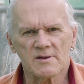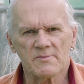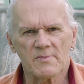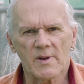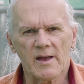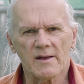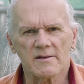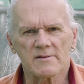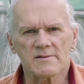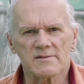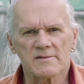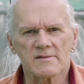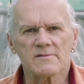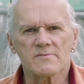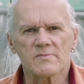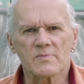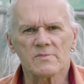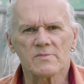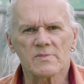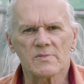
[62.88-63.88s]
about
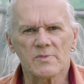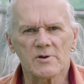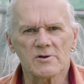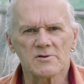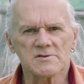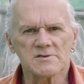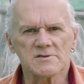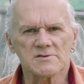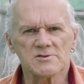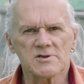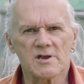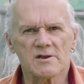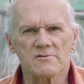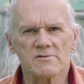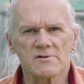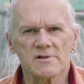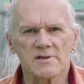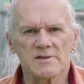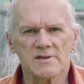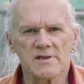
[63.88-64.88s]
birds in
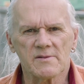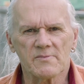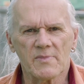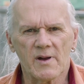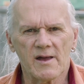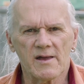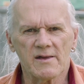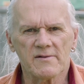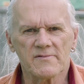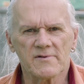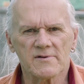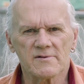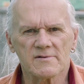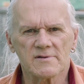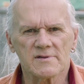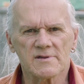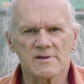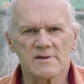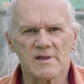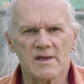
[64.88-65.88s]
general and their behaviour
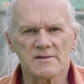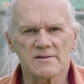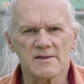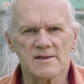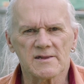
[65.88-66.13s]
and, and